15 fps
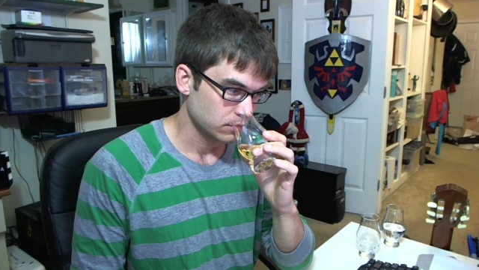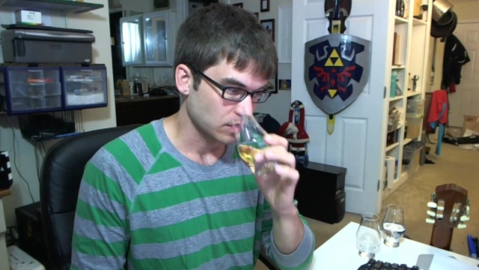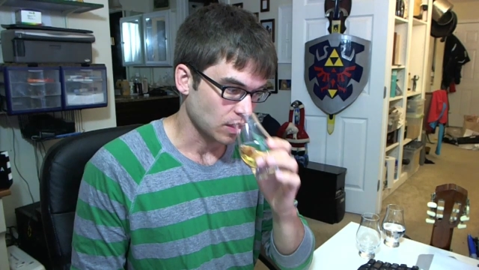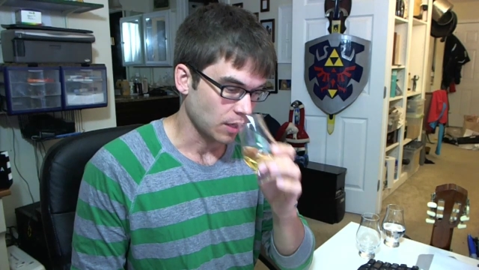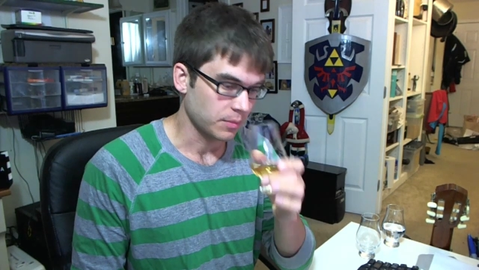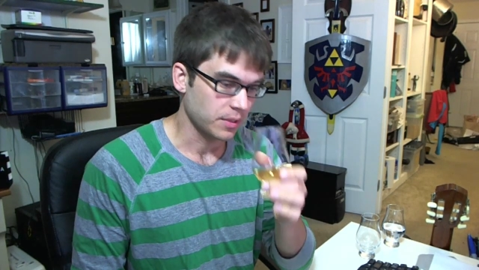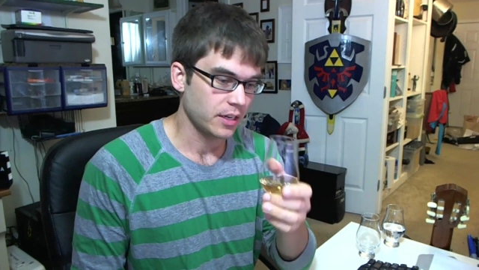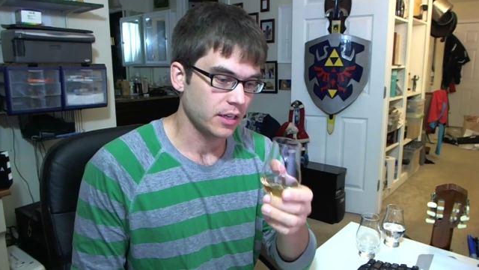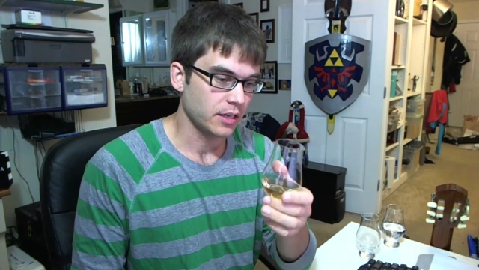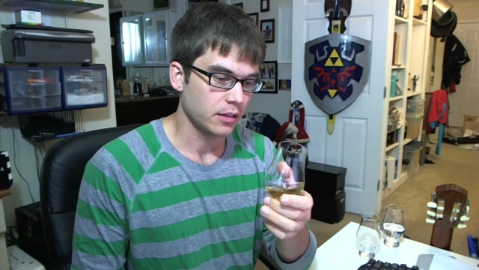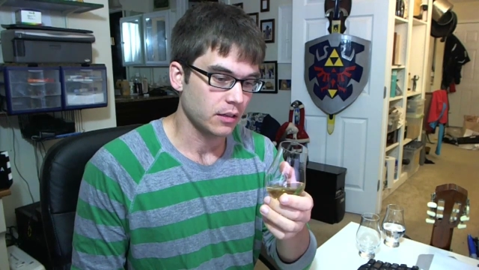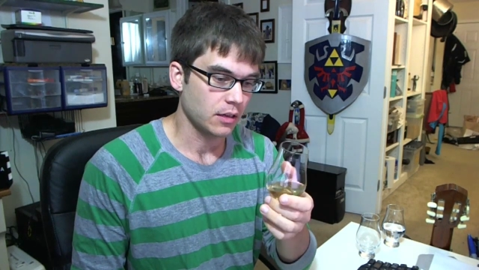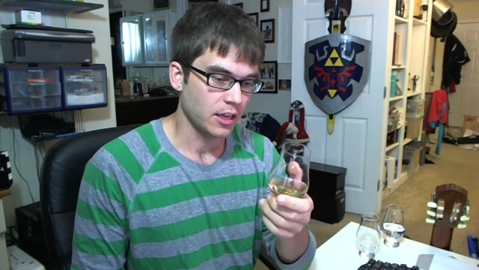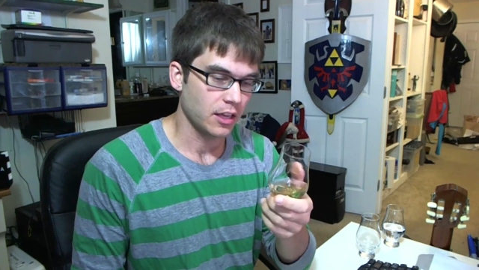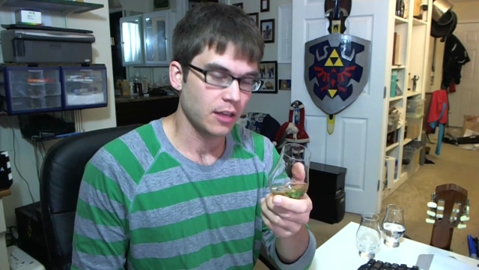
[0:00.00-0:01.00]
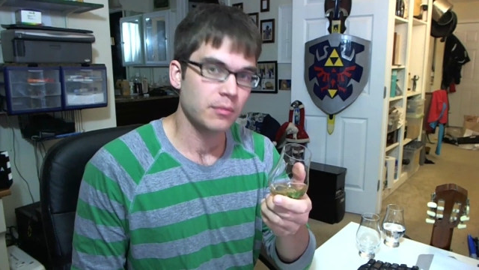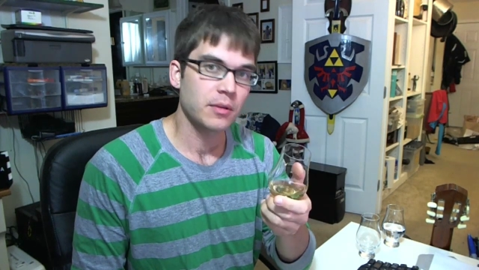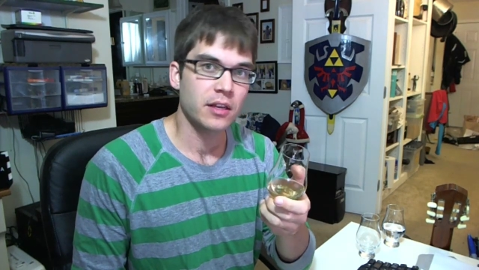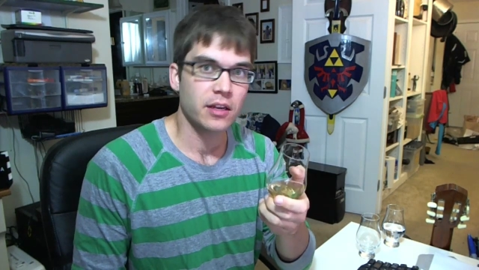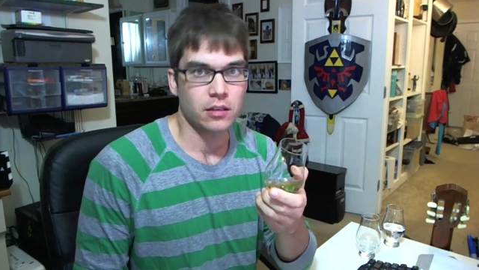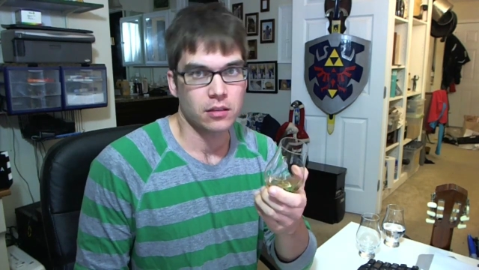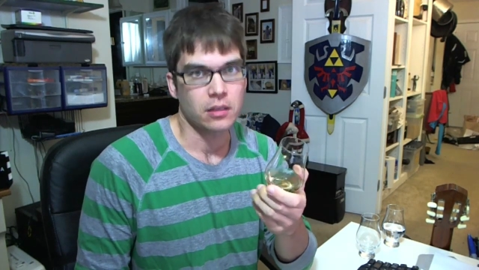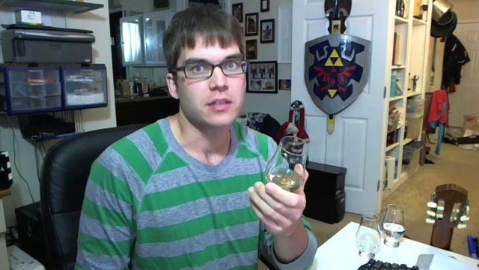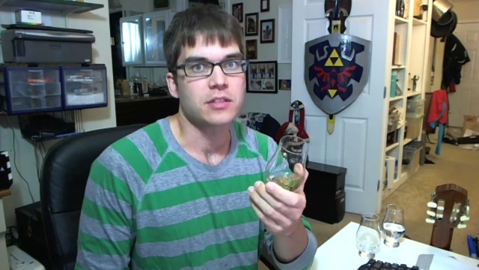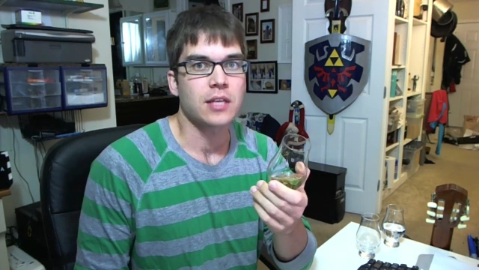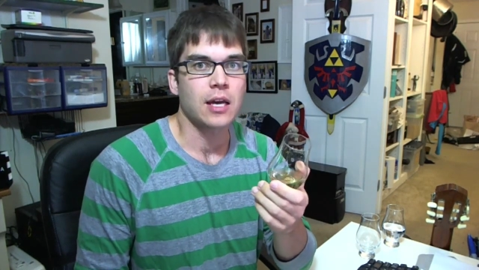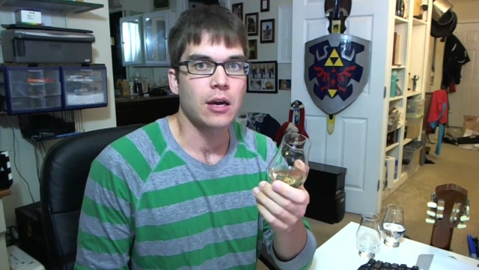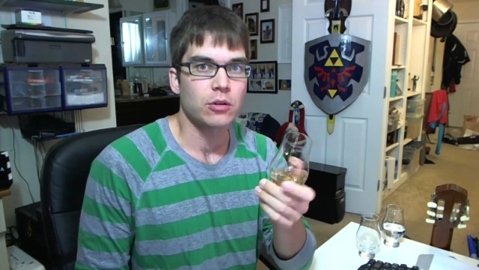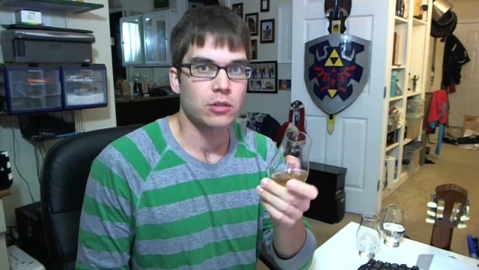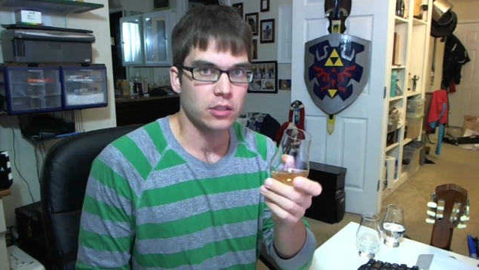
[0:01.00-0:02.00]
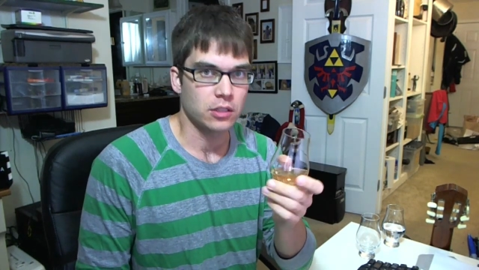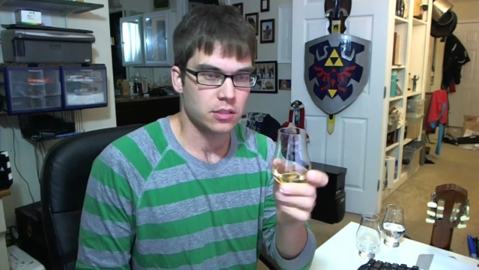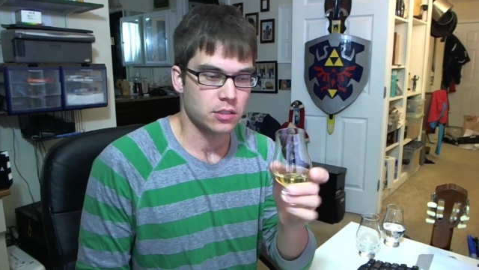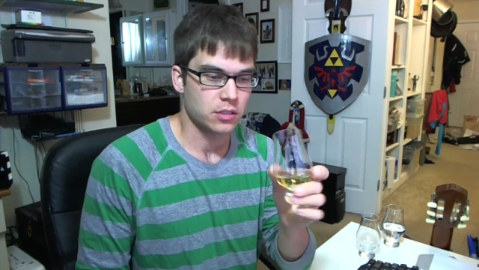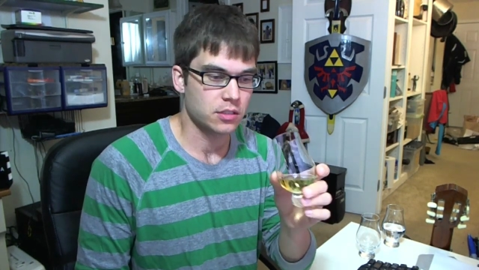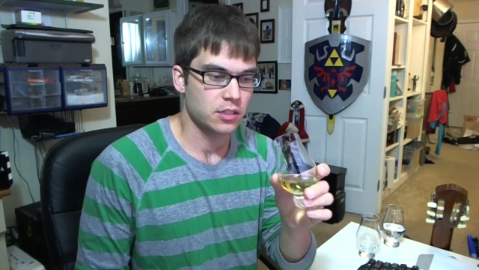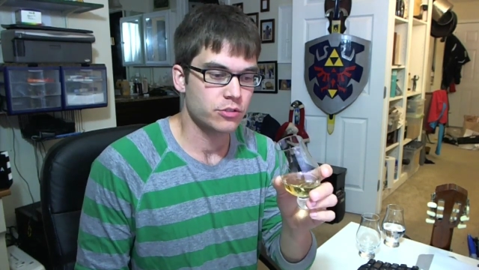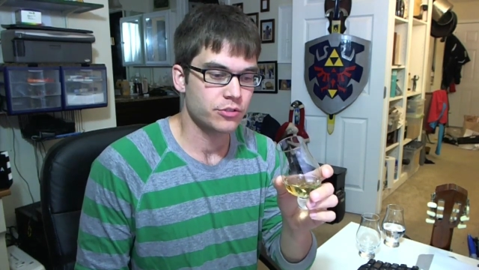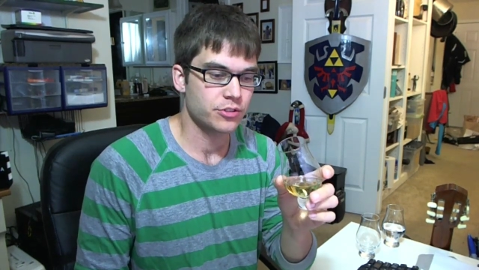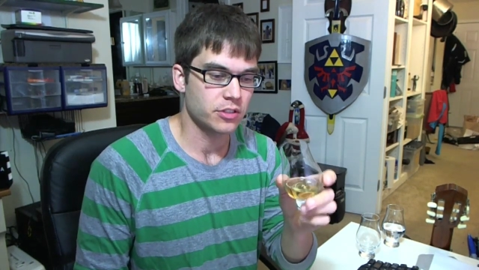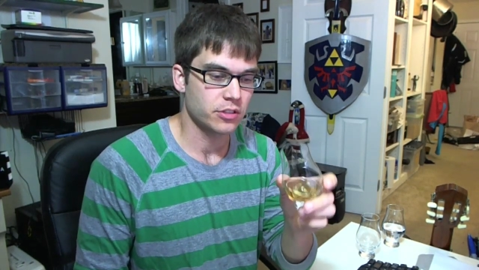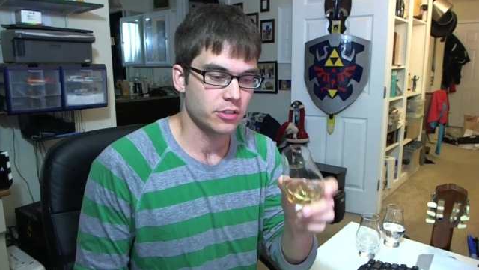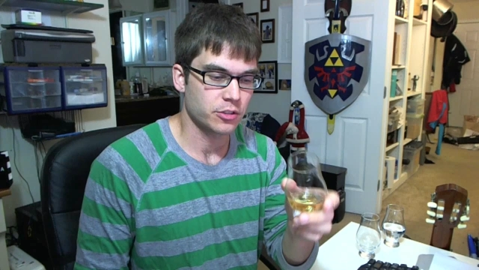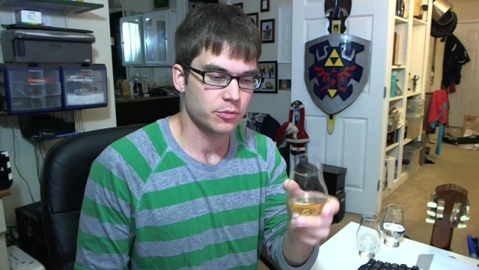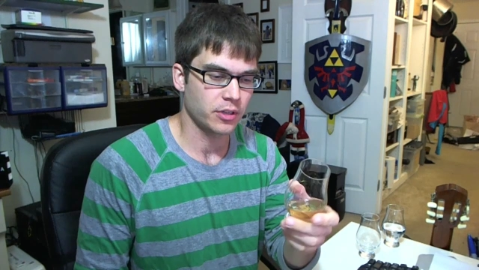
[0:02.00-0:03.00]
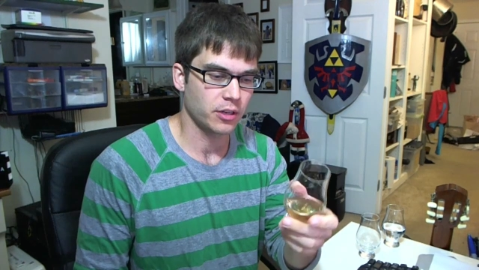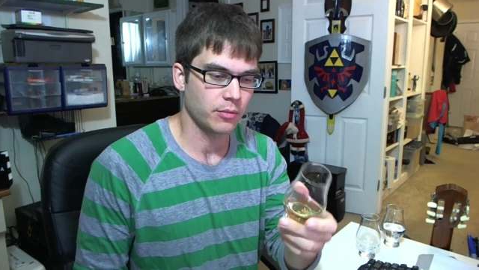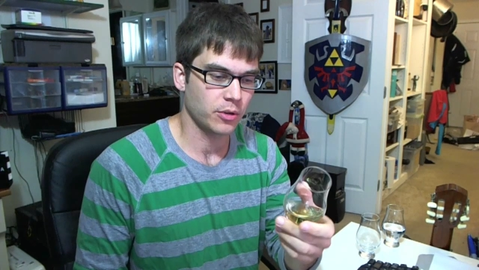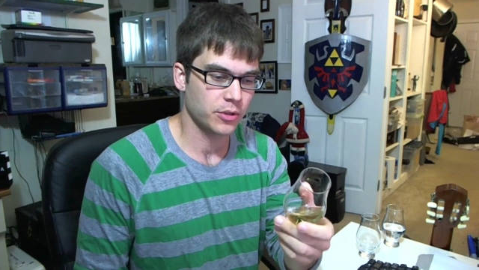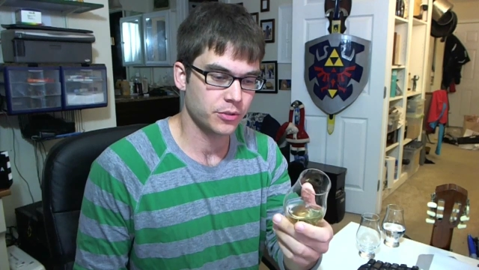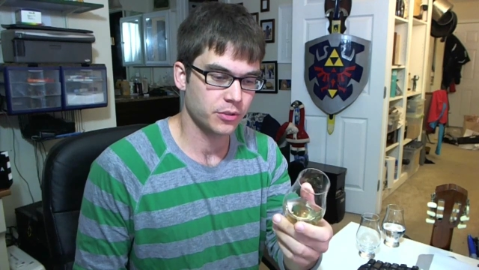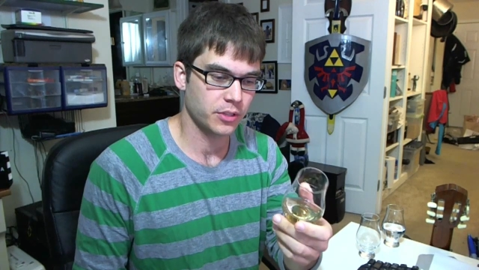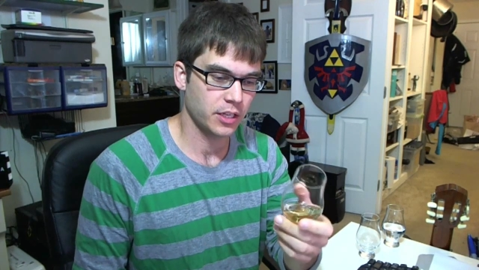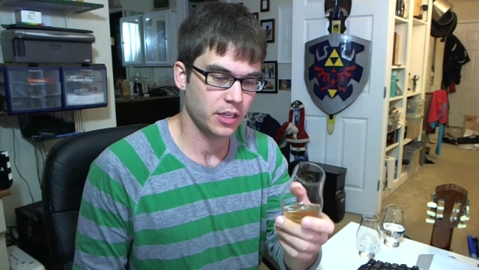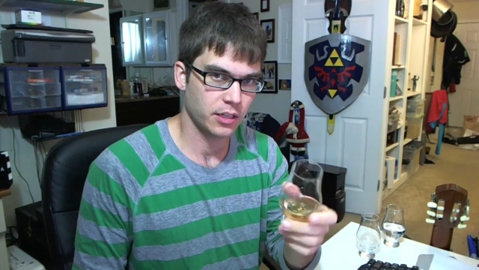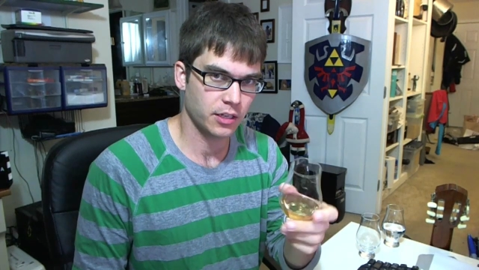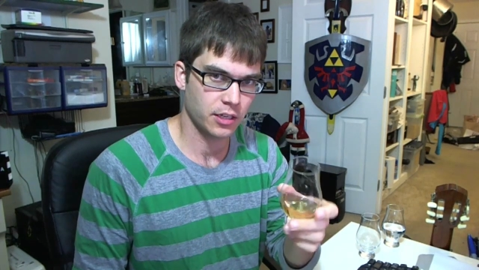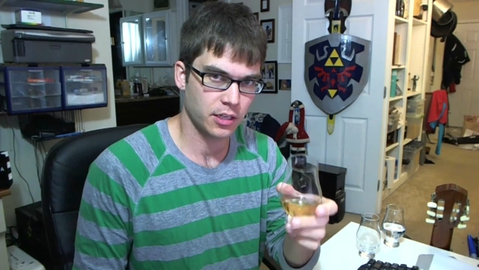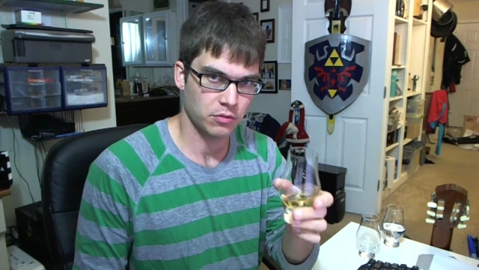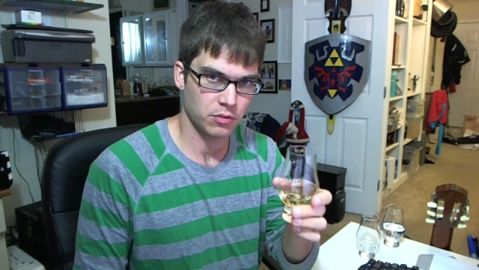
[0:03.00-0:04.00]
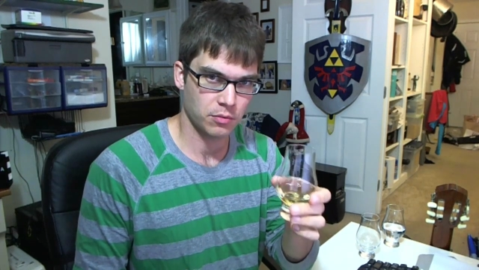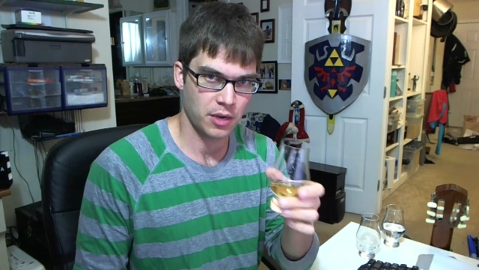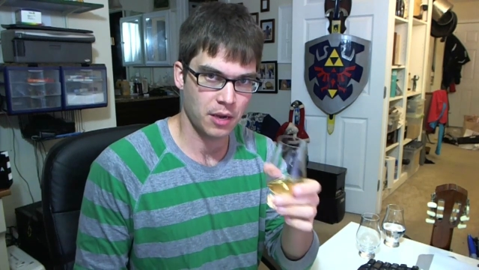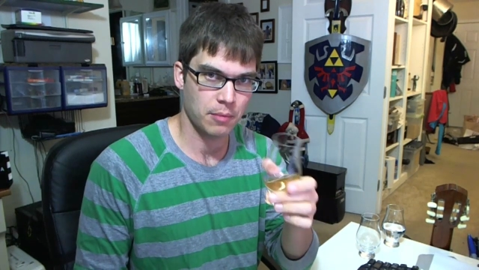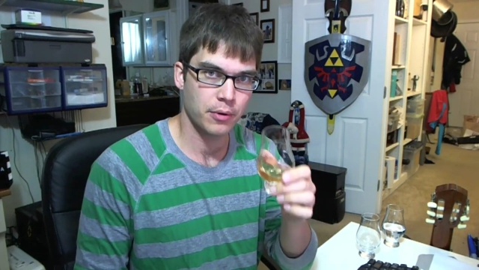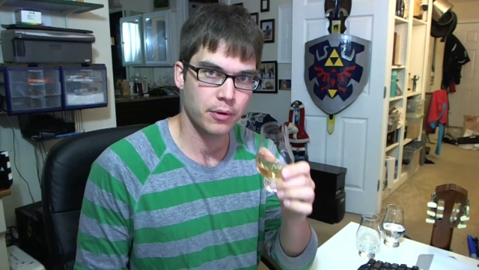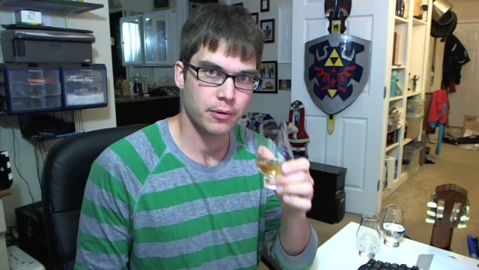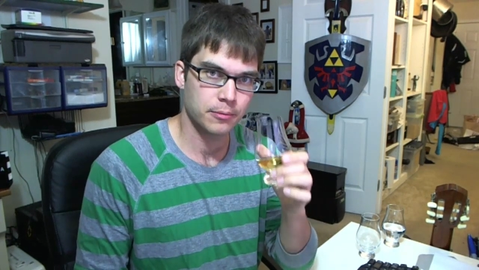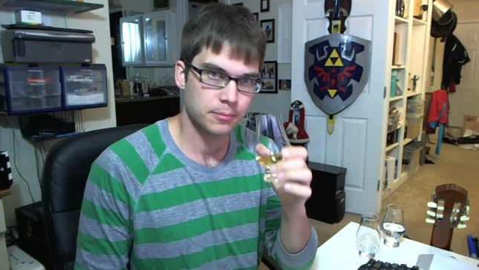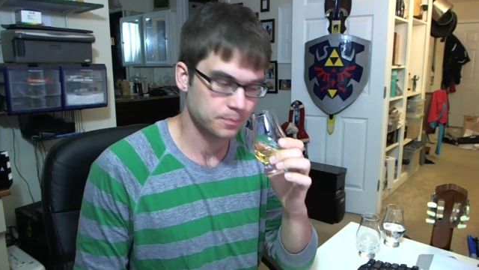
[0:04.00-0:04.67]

I am getting that sourness, a citrusiness, but I'm also getting kind of a pepper.